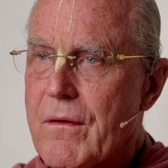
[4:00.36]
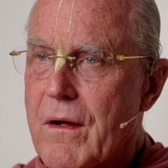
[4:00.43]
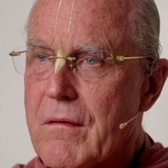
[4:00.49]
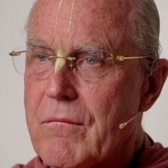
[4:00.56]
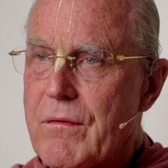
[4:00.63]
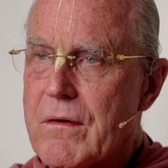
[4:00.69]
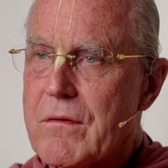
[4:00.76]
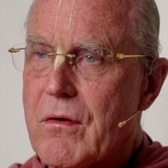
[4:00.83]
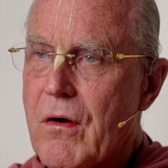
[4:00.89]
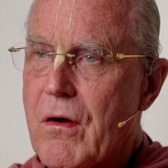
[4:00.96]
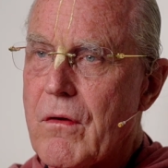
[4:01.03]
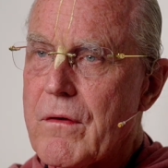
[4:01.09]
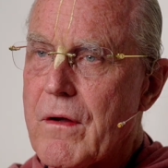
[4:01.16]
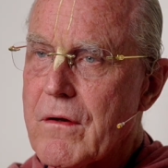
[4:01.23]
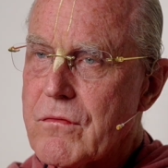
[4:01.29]
and
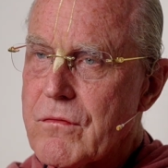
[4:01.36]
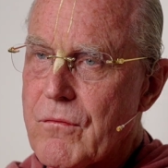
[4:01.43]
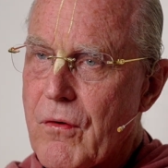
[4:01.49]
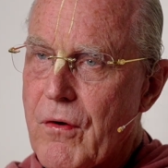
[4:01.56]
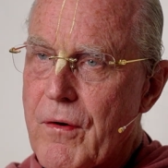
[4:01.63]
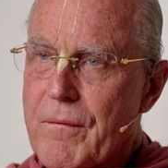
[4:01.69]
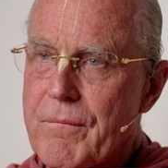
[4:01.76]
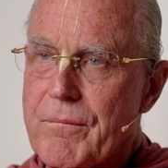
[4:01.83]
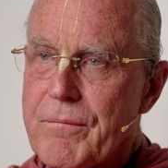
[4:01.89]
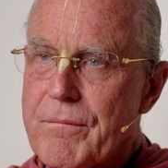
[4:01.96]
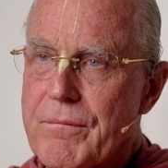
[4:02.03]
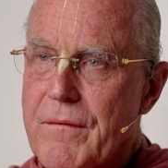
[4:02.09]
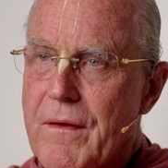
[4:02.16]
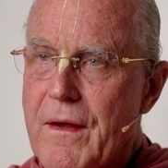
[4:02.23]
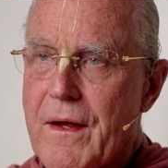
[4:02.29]
Vital Eshwara,
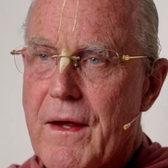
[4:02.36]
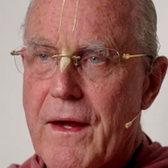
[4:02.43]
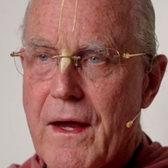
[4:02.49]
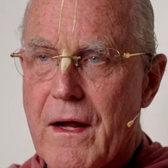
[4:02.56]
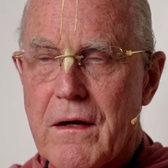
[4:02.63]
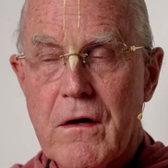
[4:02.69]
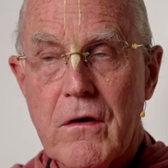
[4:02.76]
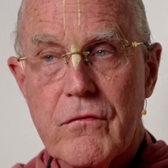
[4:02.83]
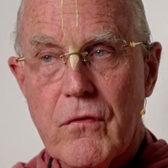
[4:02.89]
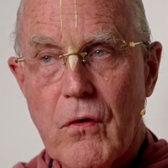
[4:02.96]
and in his